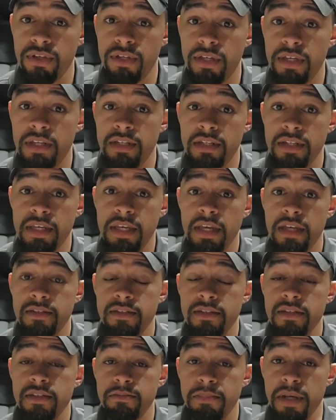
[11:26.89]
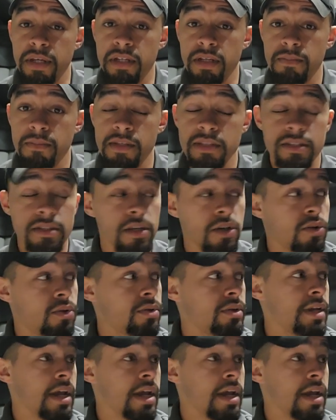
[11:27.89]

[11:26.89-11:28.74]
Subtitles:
into Kansas, picked up this load.